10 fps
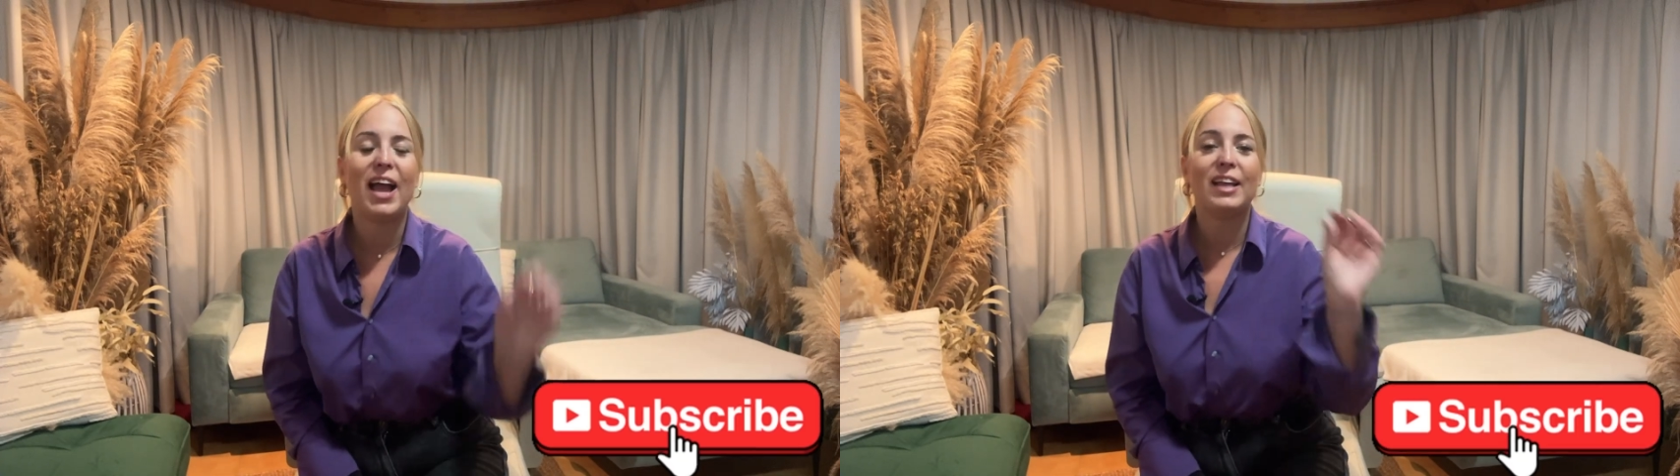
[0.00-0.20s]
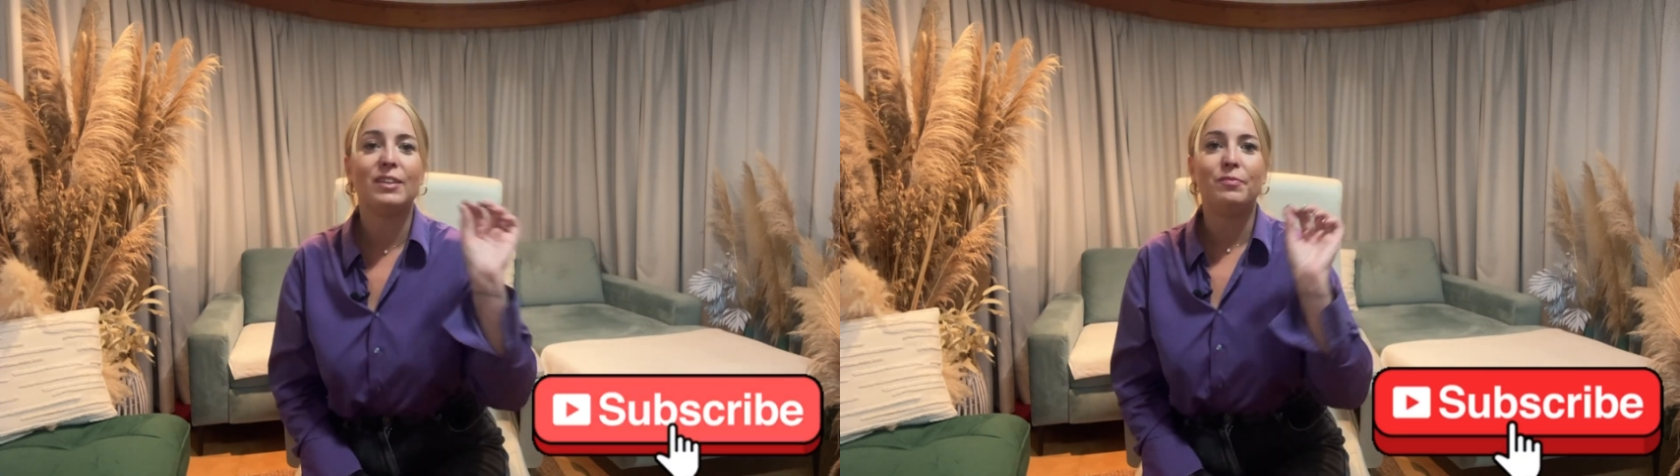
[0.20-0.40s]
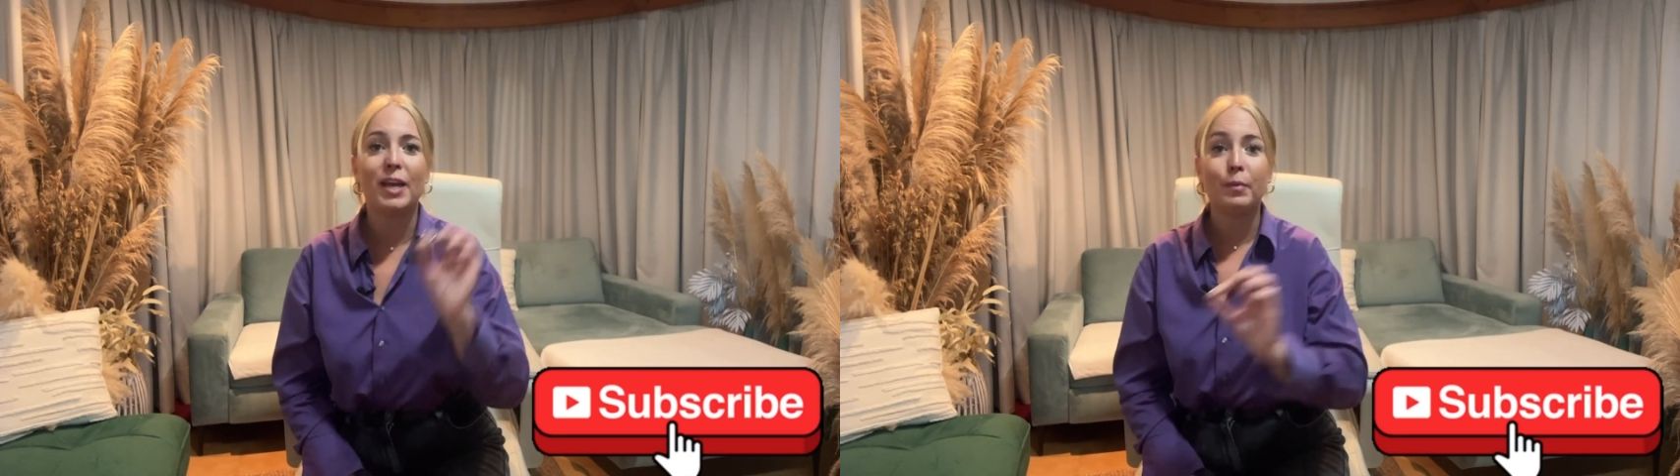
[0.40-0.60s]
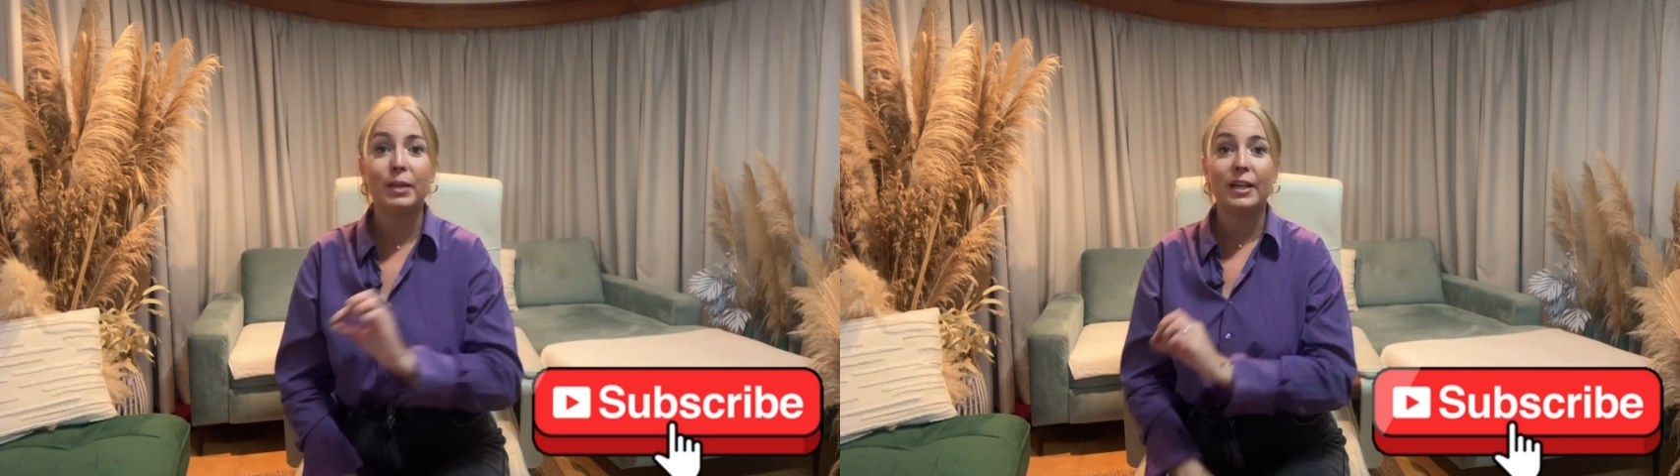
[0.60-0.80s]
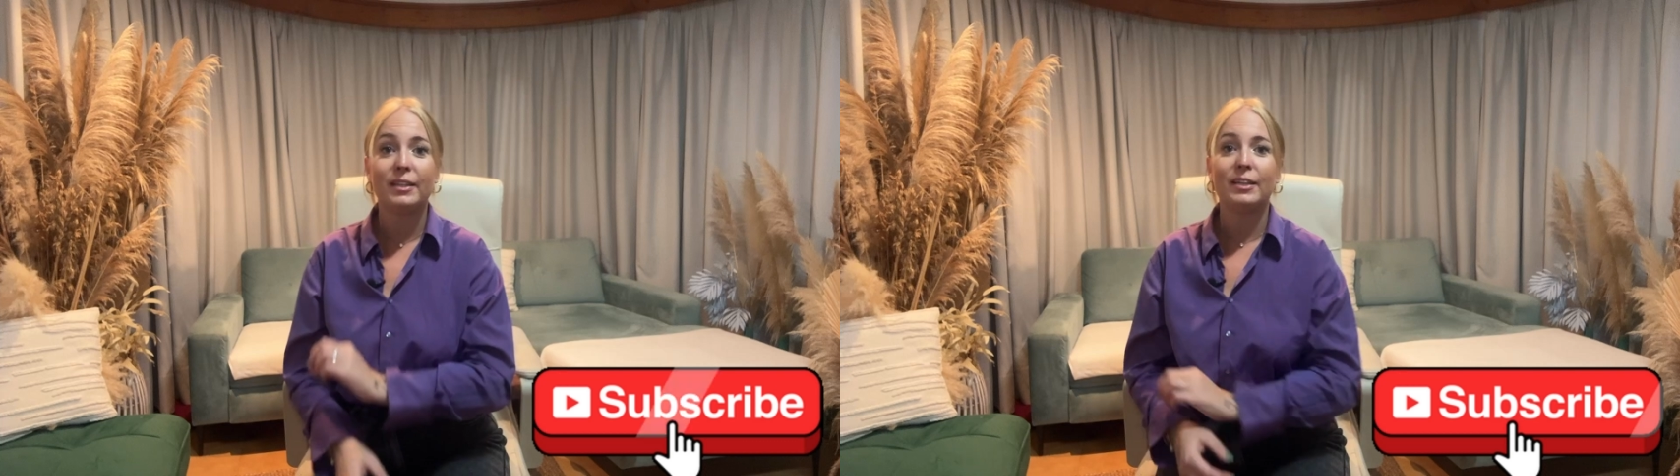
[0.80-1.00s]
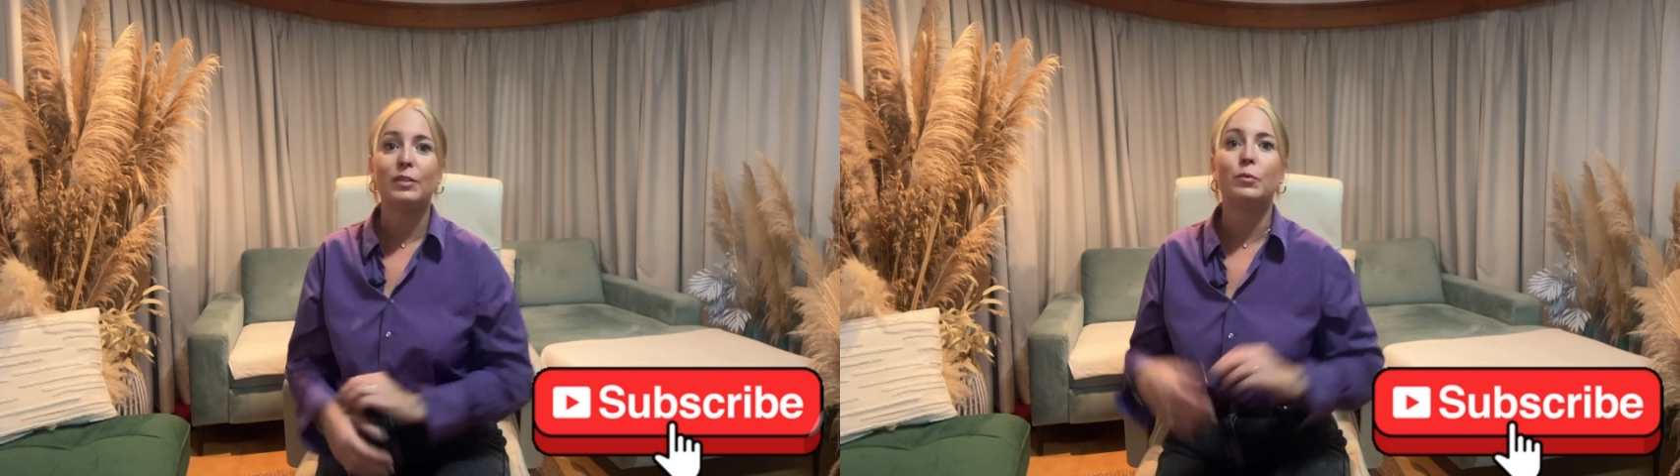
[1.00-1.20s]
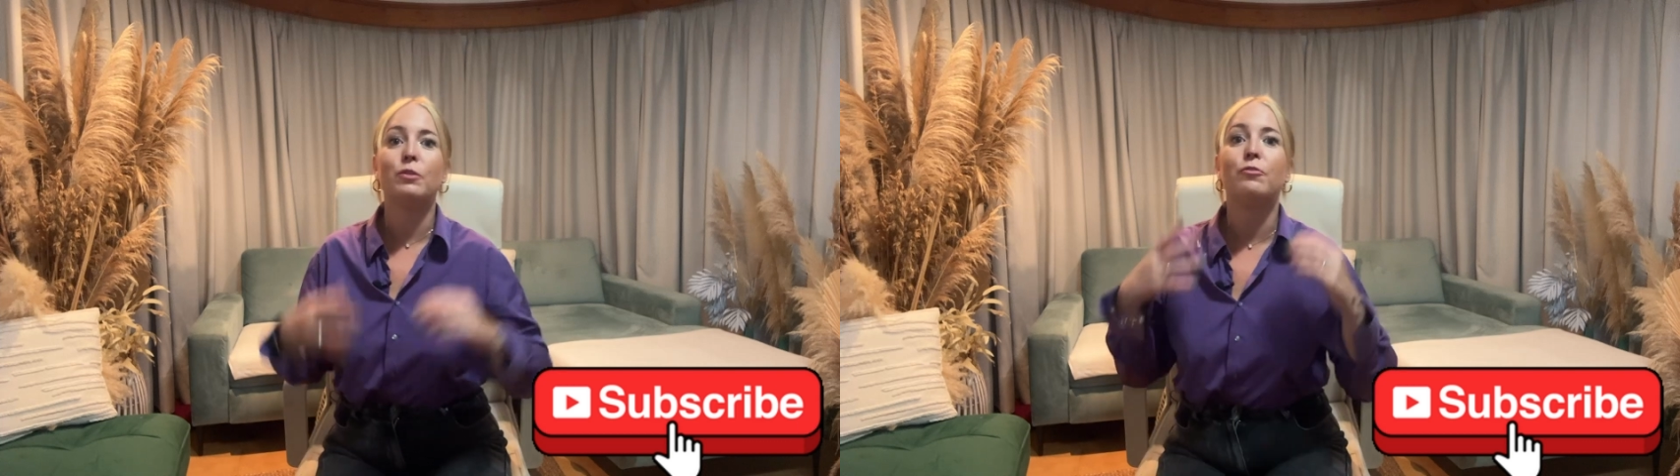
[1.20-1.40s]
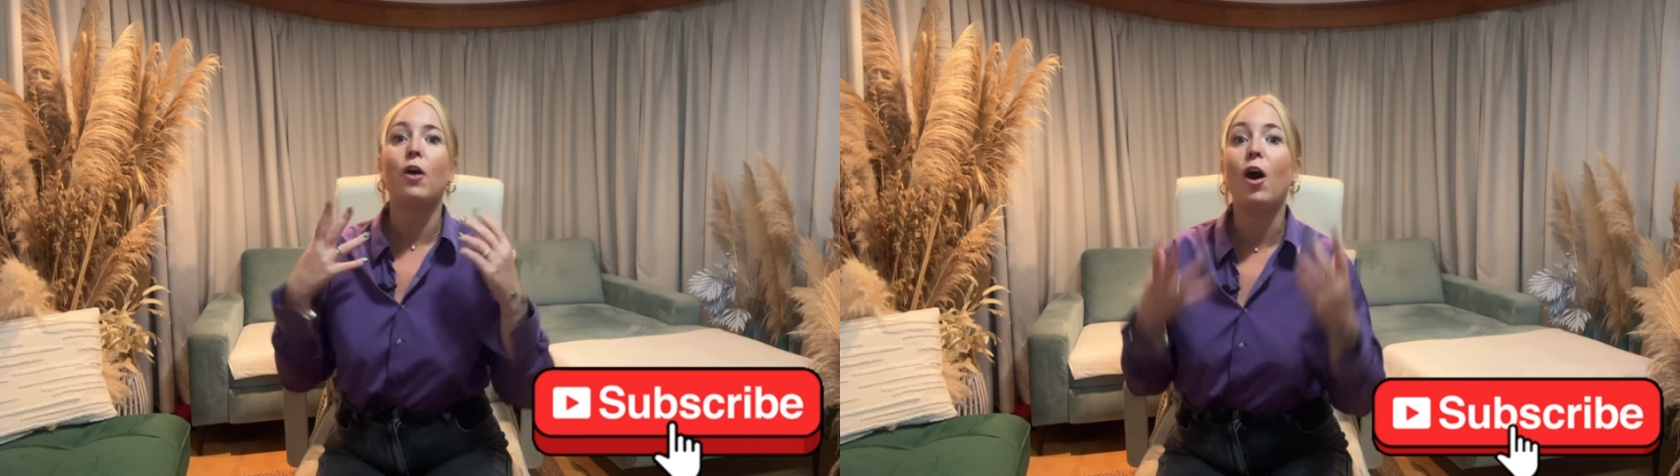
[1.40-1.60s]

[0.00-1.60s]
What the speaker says: and be updated with